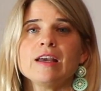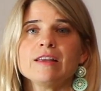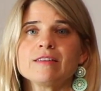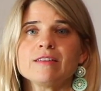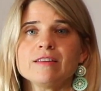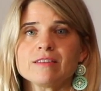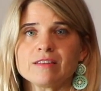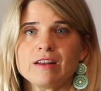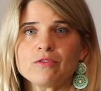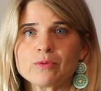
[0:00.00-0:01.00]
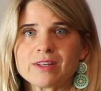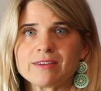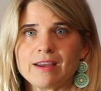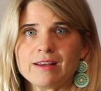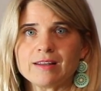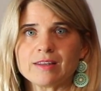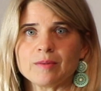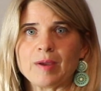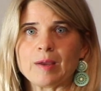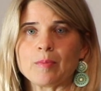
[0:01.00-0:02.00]
it's, instead of recycling
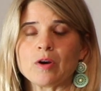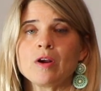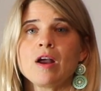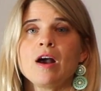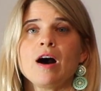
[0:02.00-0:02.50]
the paper,